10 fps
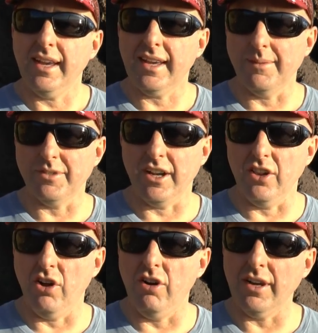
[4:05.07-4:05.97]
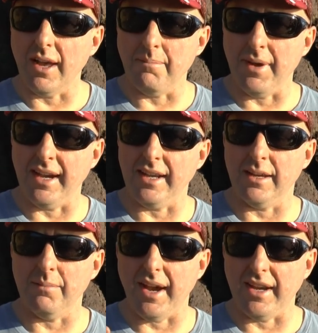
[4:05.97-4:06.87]
It comes in a long, a
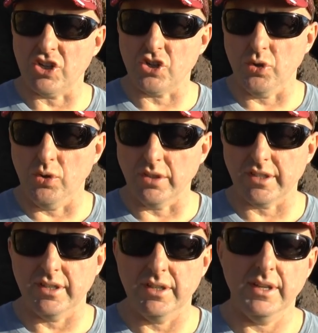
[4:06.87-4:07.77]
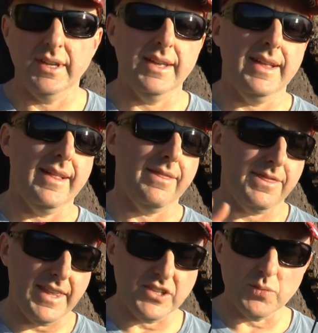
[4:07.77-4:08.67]
medium, and a short.
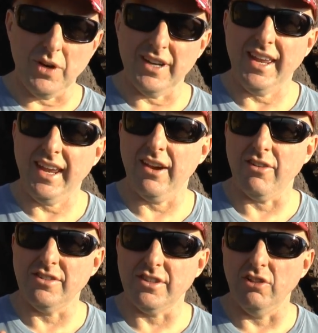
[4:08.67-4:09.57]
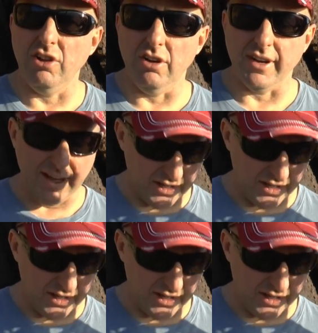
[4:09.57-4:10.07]
This one here is the long.